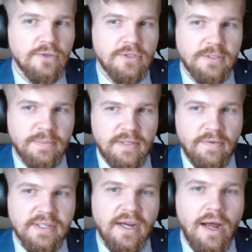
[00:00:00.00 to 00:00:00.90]
So this
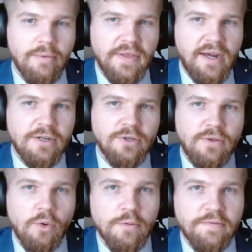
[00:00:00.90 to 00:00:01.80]
specific time where they kind of
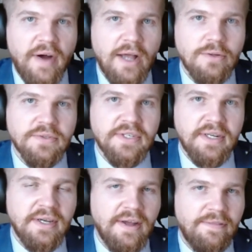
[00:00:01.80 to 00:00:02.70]
took old files and